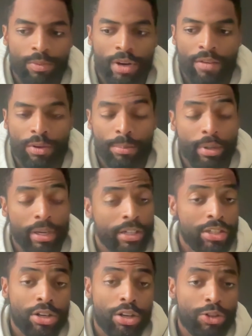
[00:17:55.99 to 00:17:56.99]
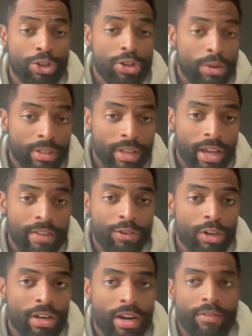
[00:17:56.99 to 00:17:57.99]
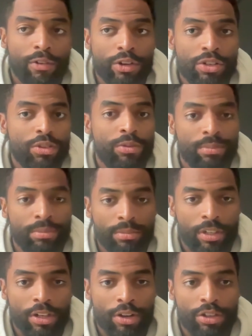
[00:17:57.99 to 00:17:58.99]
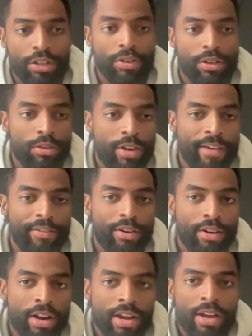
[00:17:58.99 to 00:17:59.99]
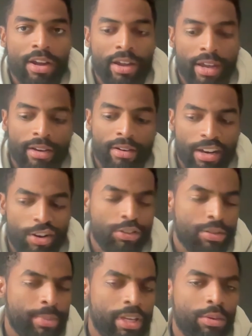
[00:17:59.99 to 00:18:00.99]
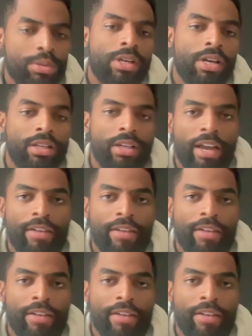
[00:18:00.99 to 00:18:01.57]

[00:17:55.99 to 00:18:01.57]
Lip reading: whatever. But it just goes to show in life you can never assume, and you never, and ultimately it was a good